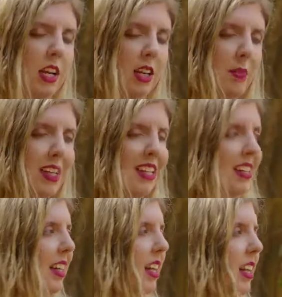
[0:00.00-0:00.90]

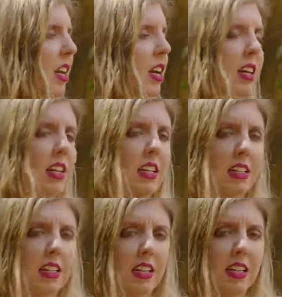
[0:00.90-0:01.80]
immediately.
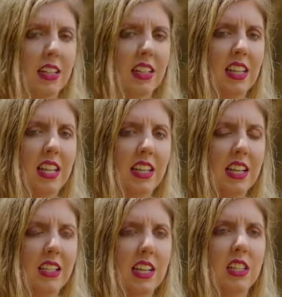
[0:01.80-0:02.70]
And
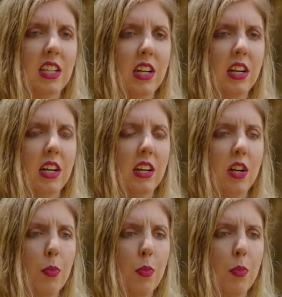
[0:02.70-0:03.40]
this is an